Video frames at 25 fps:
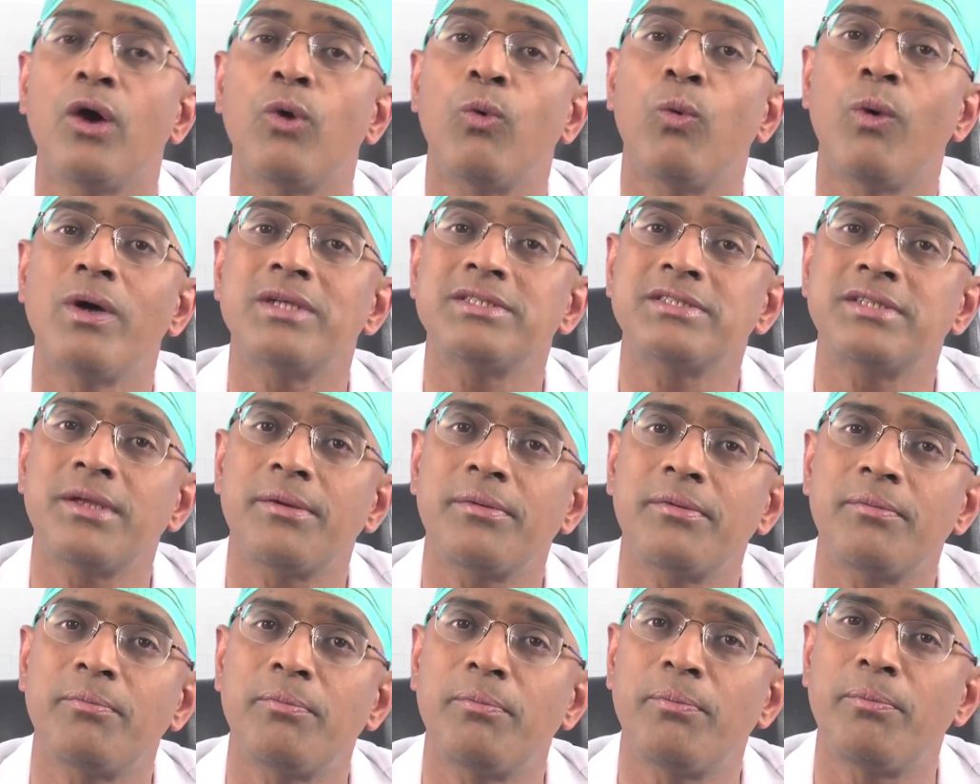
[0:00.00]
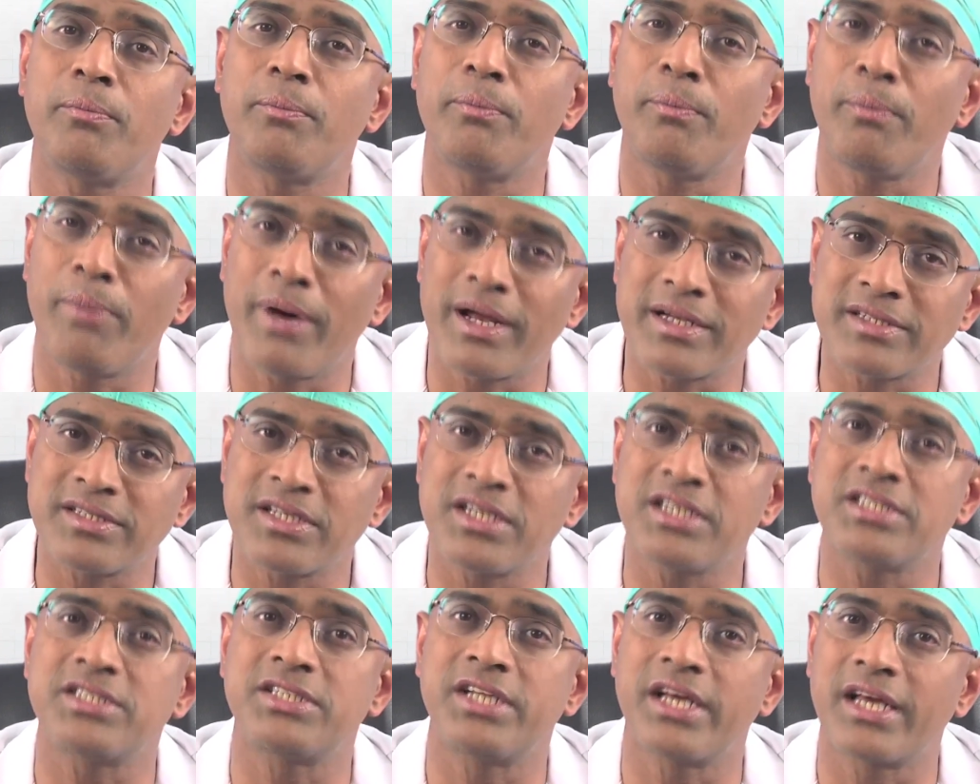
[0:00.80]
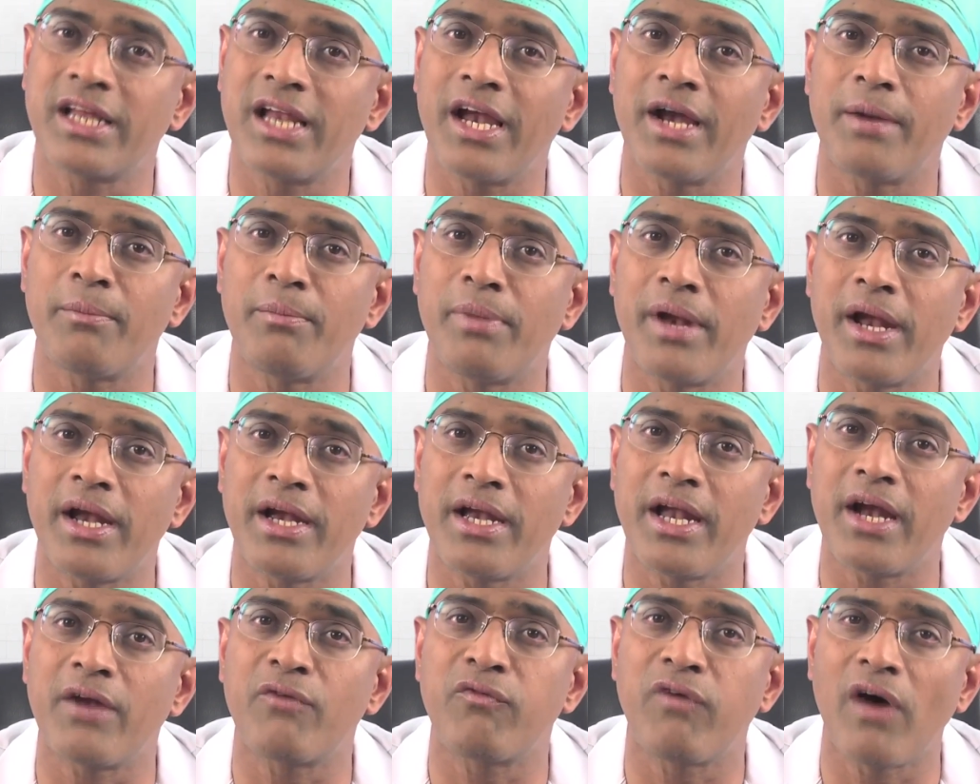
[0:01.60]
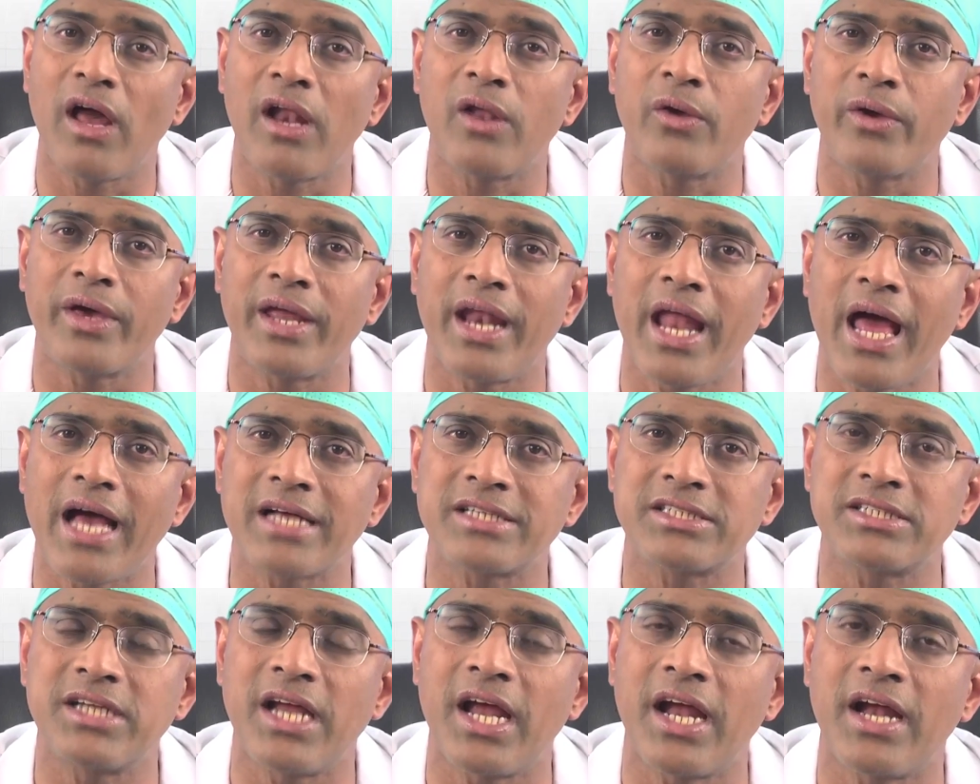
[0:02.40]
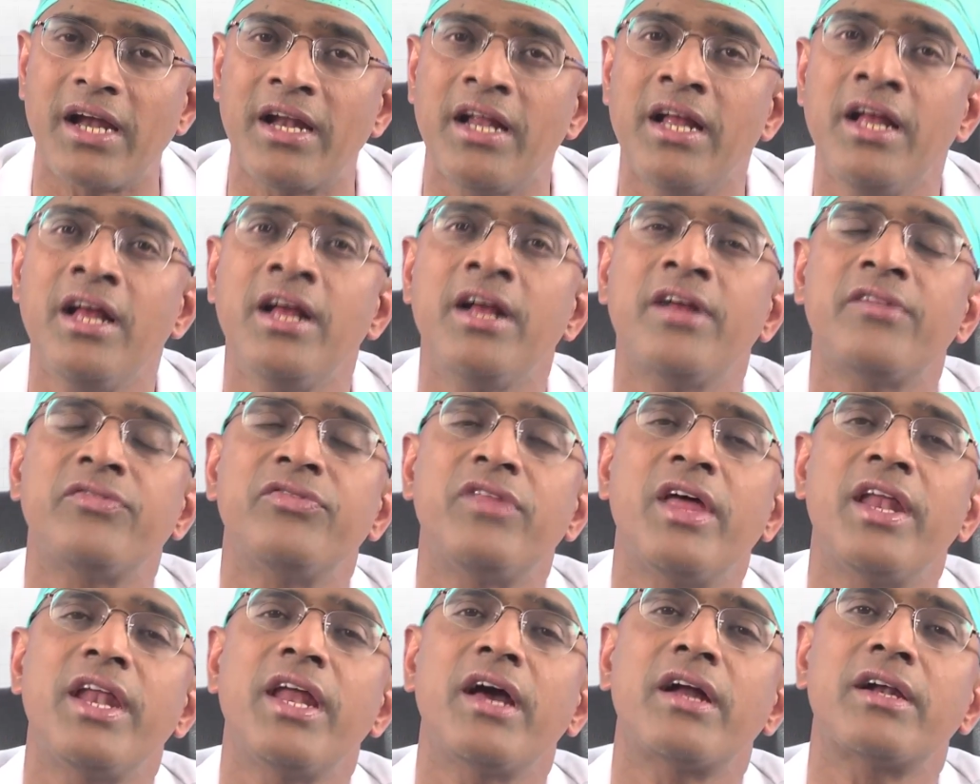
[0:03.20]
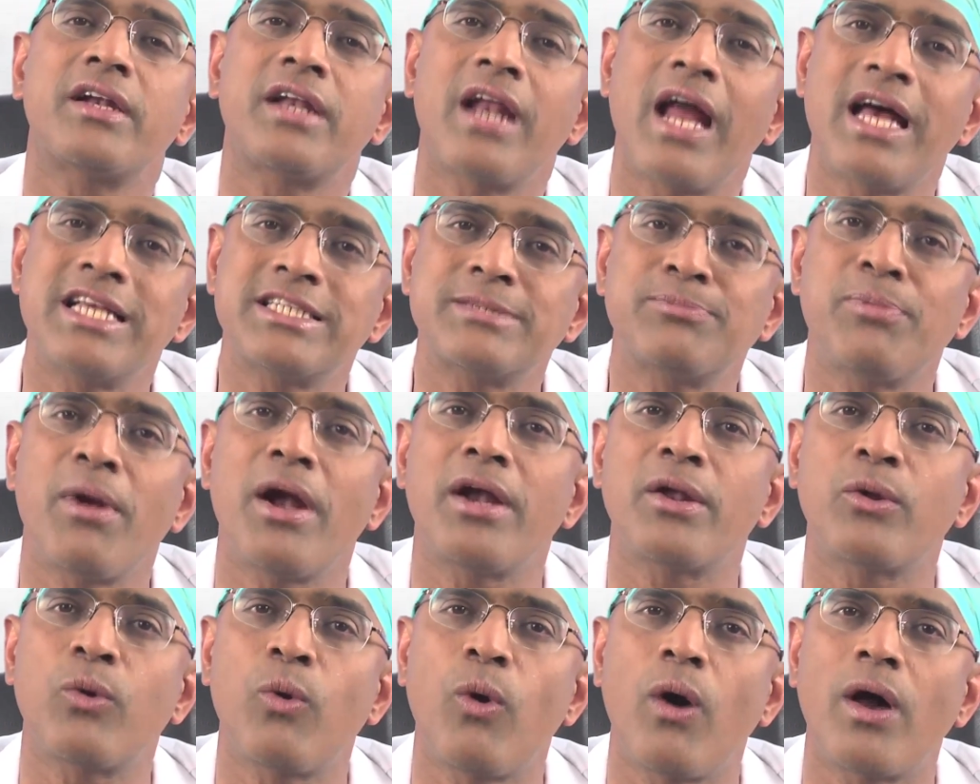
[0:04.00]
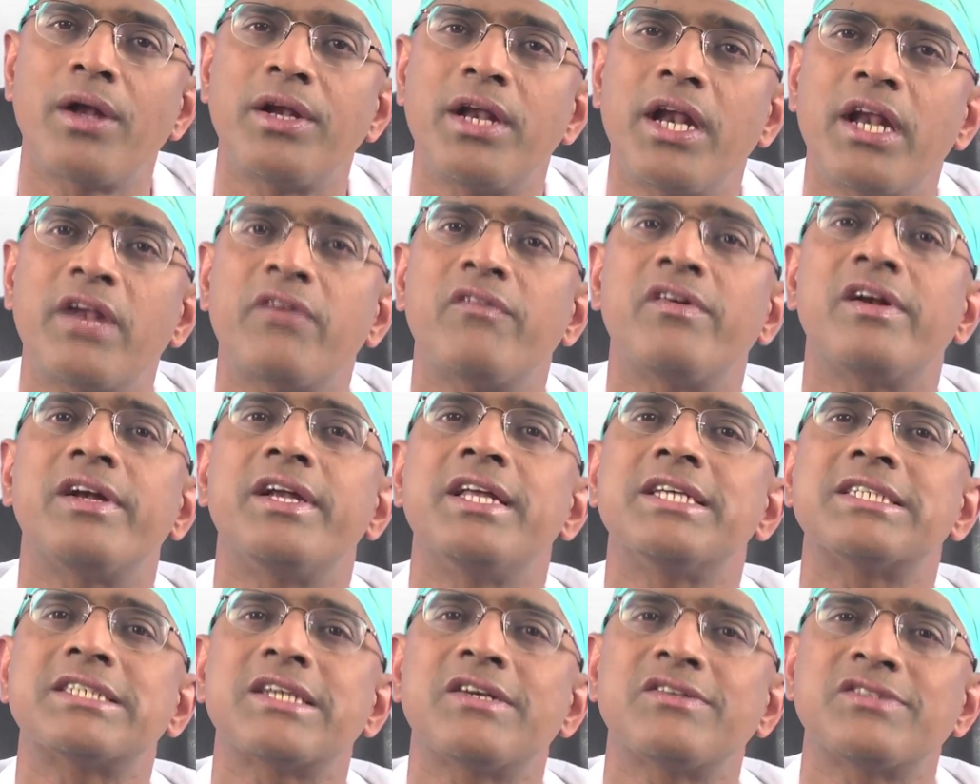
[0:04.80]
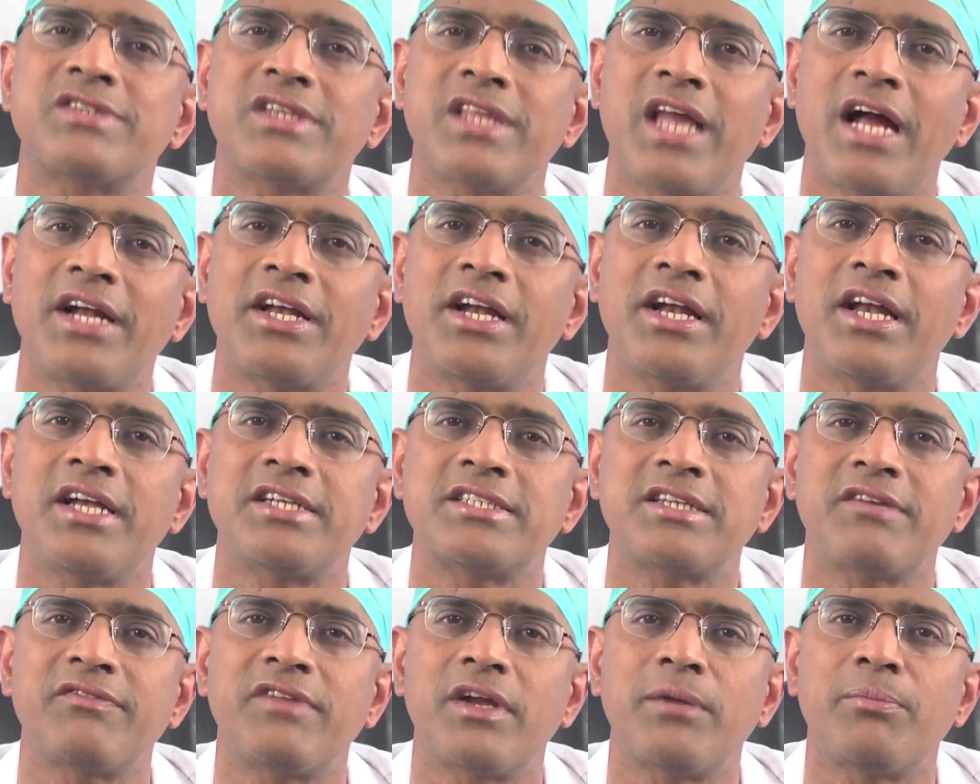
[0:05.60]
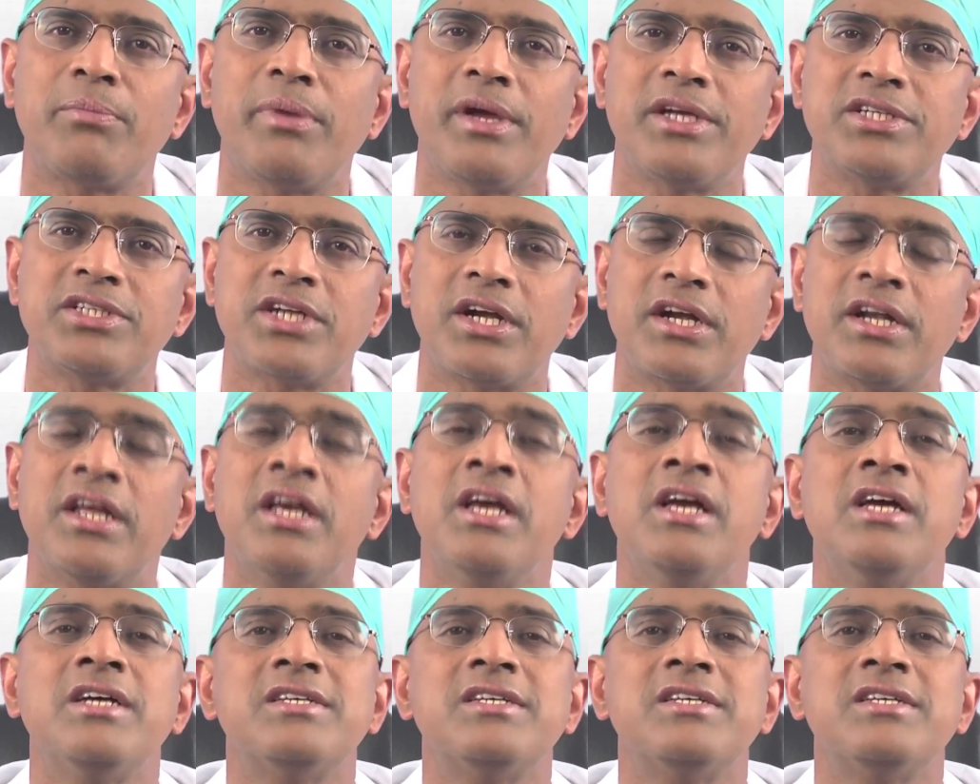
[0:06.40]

Once the person is declared brain dead following an accident, then a transplant coordinator will discuss with the attendants of that patient.